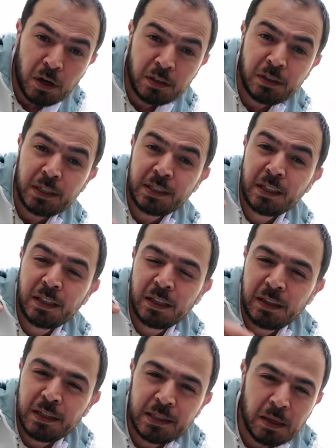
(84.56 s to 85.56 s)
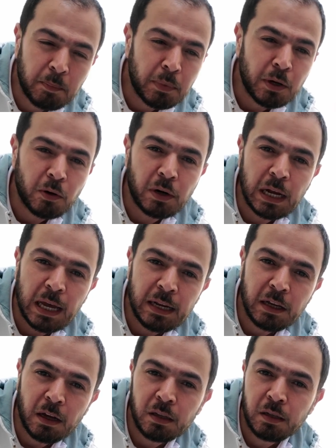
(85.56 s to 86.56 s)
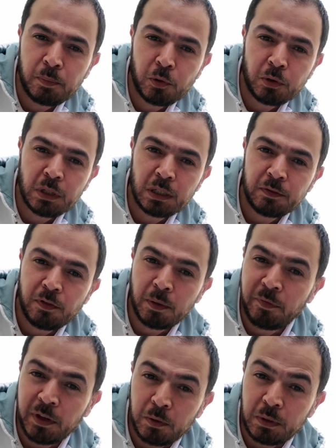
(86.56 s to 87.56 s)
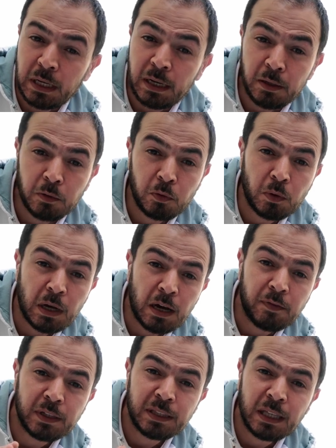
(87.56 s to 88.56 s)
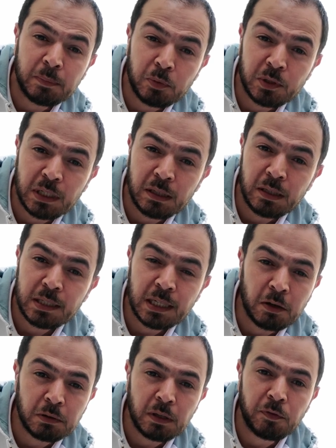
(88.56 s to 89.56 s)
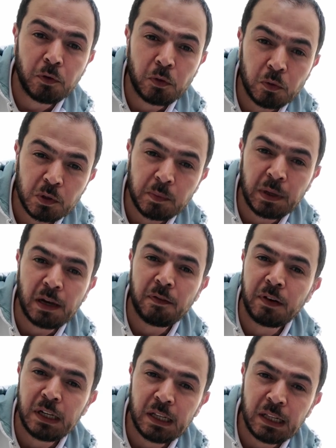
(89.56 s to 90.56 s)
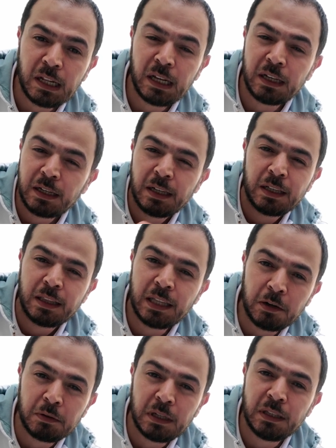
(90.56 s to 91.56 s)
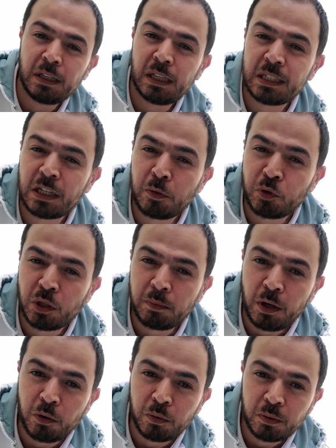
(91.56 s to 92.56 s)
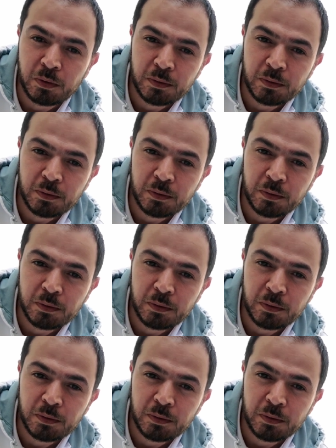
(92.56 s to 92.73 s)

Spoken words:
you are interested in this gimbal or any other products from Feiyutech, you have a 10% discount if you use my affiliate link down in the description below.